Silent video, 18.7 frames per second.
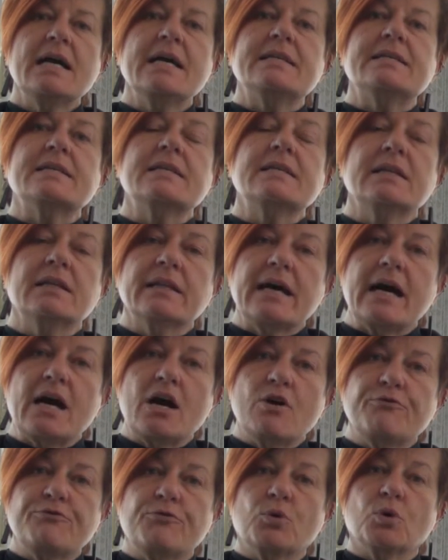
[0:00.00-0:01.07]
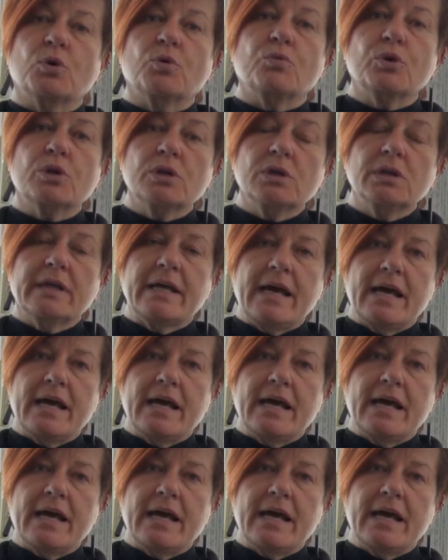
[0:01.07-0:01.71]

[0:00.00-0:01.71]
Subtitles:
It didn't allow for rural